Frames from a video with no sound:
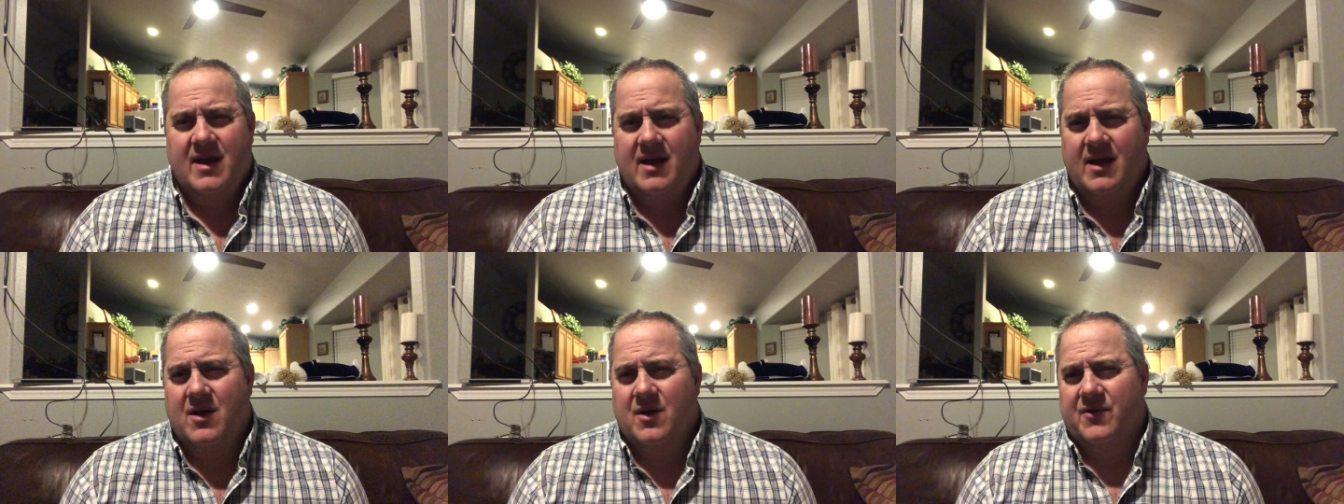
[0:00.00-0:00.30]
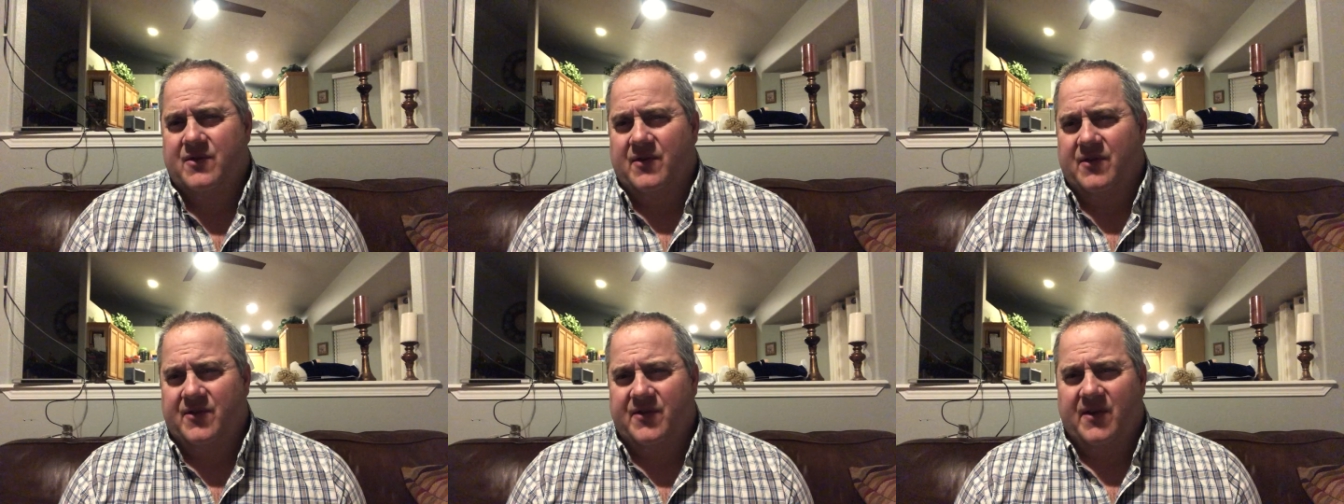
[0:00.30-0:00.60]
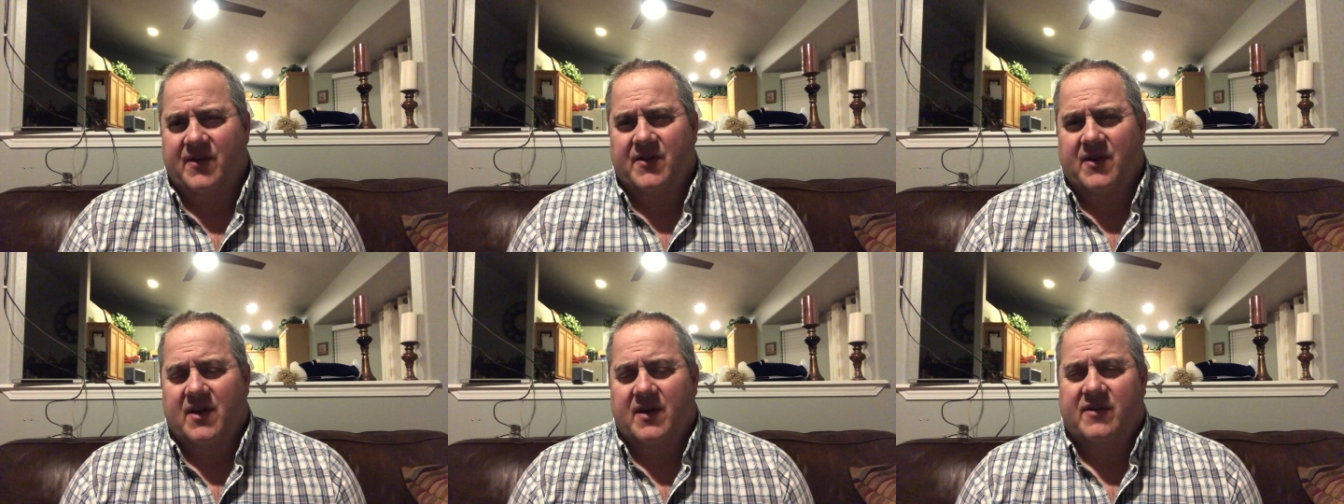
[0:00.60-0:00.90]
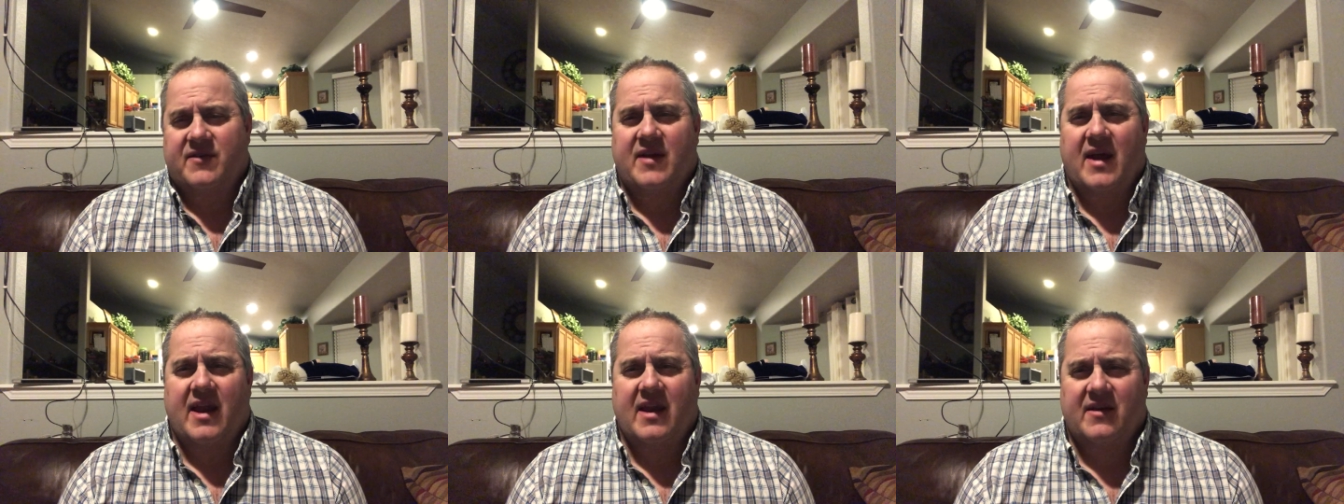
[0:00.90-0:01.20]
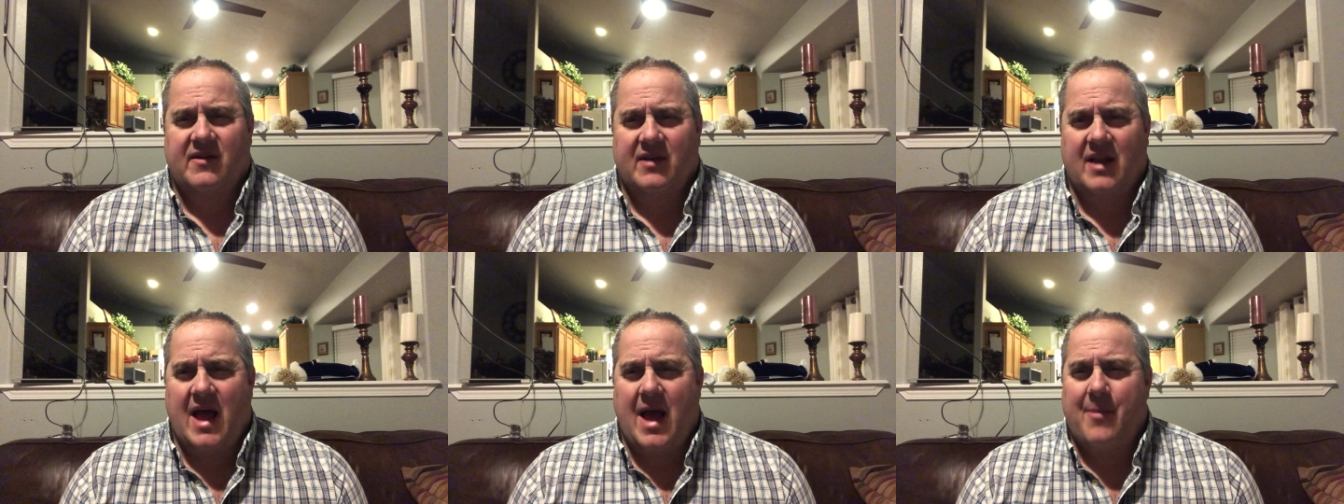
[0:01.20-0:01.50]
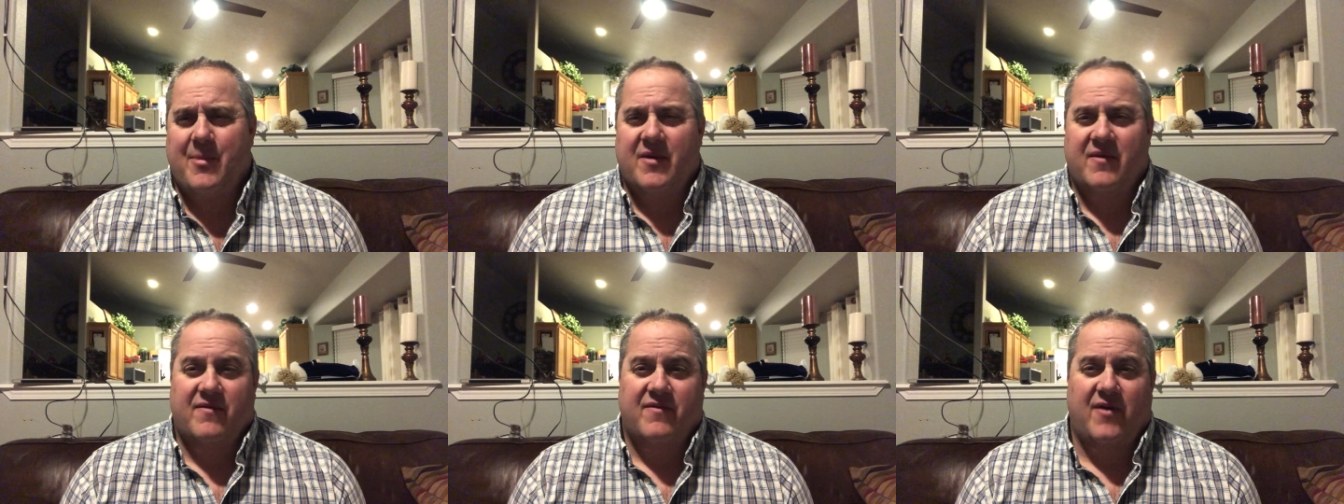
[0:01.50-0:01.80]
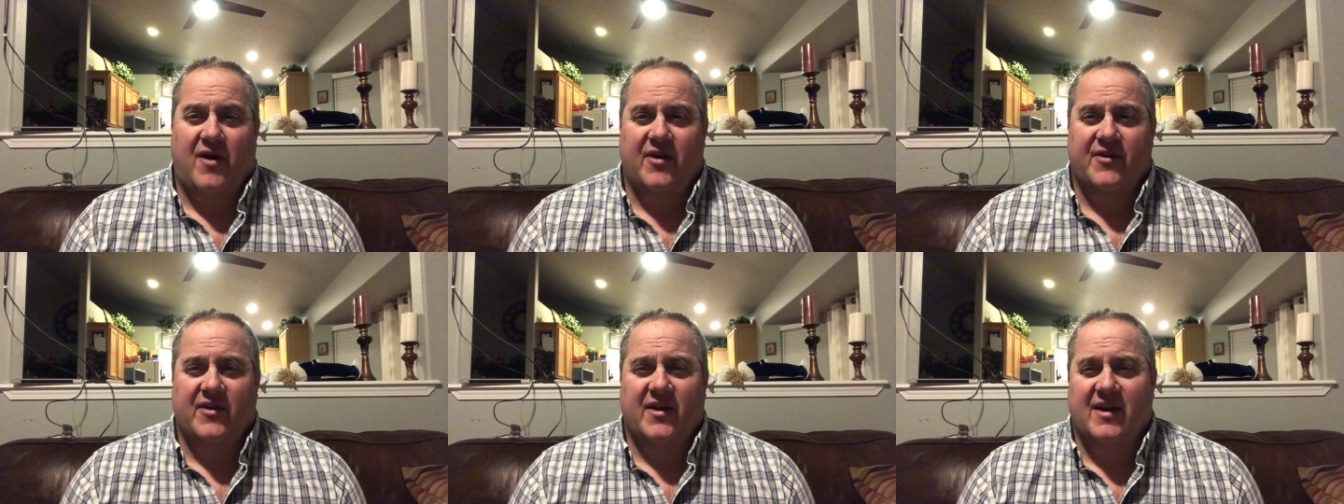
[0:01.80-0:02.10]
He goes and sits on his daddy's lap and
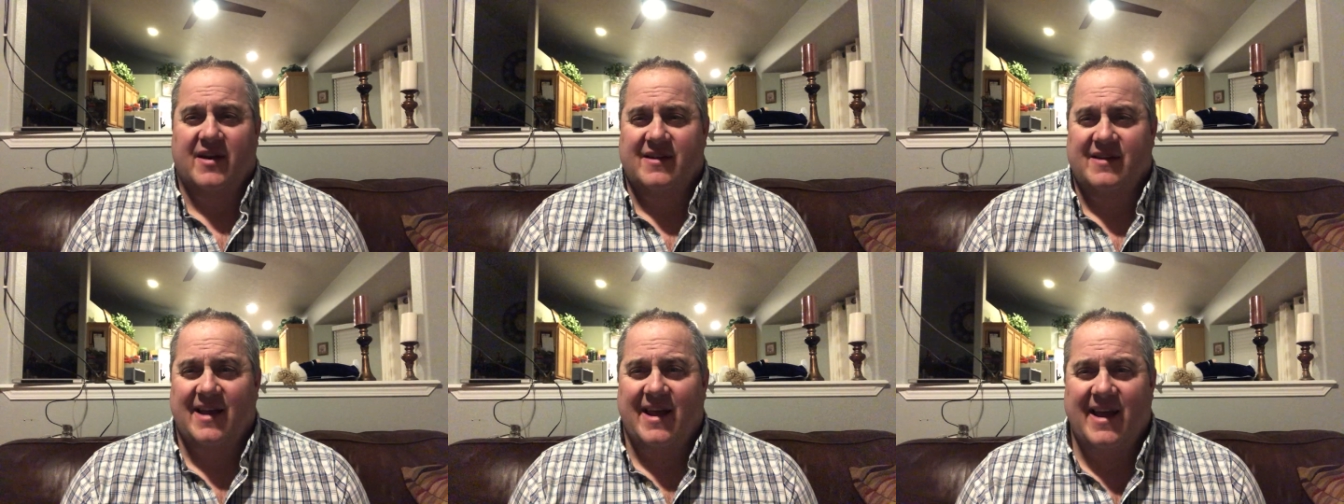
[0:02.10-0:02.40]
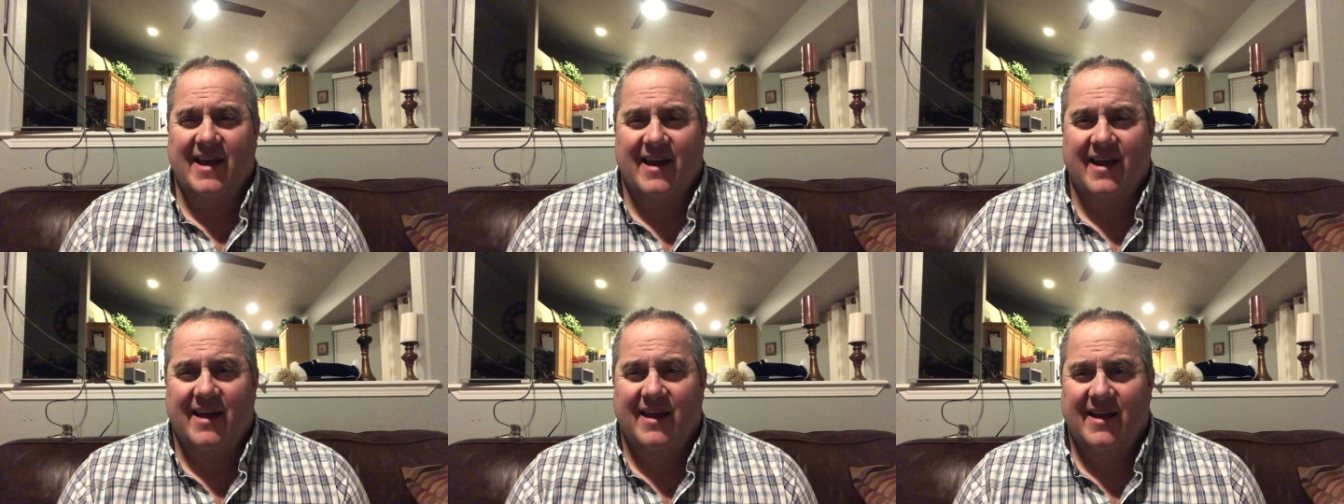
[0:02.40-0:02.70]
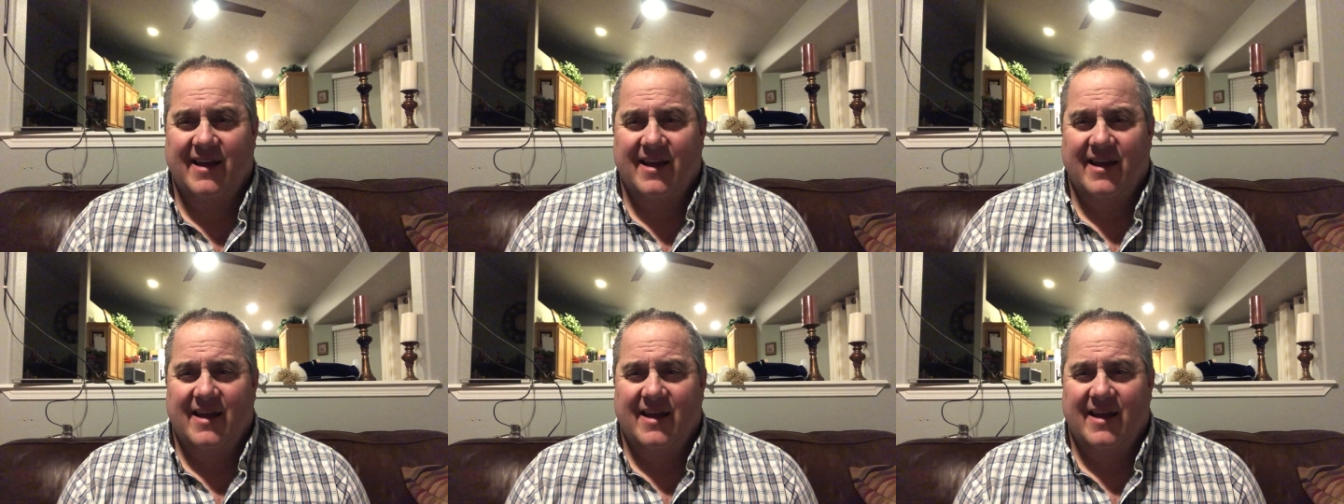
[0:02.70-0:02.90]
farts on his leg.